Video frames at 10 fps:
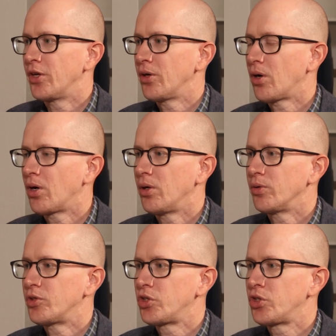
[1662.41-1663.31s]
There
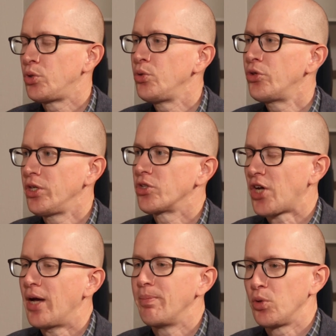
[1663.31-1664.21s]
are two things
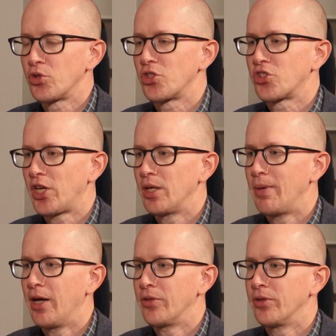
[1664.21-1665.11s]
I'm most excited
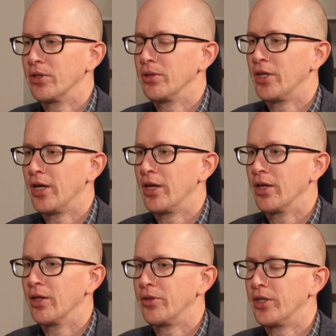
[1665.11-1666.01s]
about that
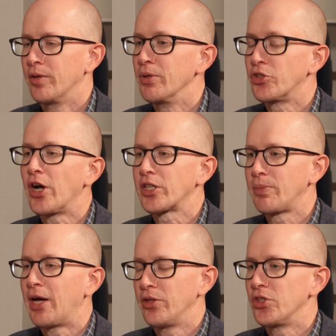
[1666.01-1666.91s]
have been talked
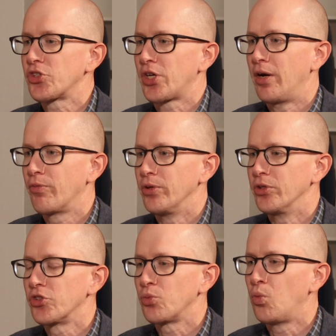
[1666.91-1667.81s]
about in this
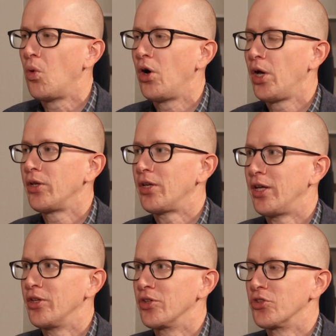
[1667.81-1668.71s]
conference. One
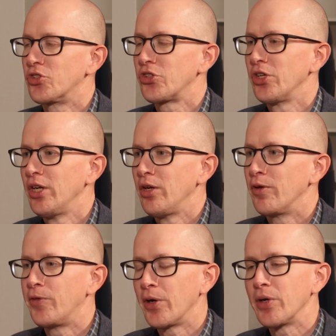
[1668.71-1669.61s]
is
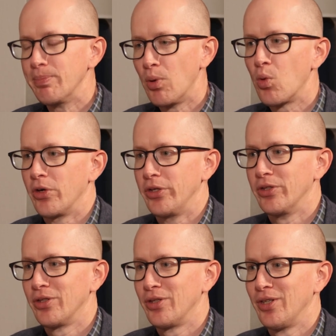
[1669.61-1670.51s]
very
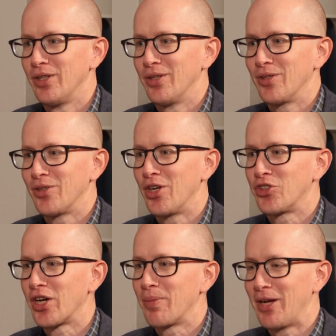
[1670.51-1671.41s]
boring. I'll
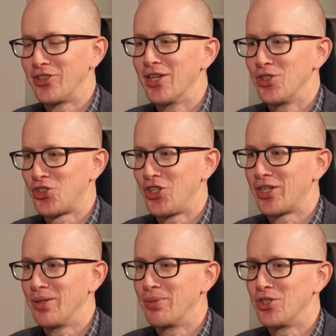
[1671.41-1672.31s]
talk about that in a
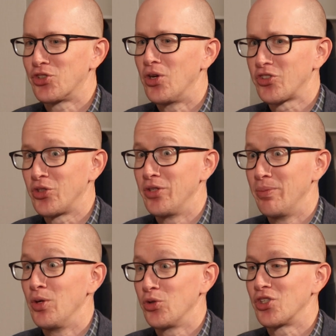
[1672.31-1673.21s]
second, but it's also the
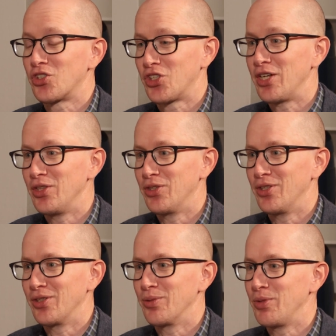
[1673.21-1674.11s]
most exciting
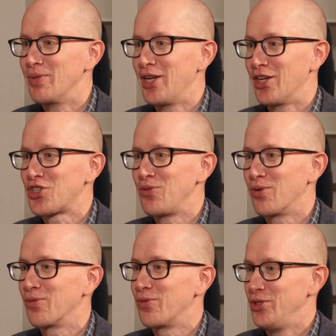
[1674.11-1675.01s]
thing that we've been asking
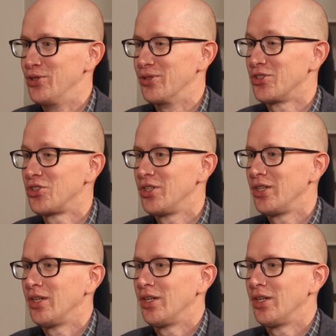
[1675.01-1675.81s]
for years.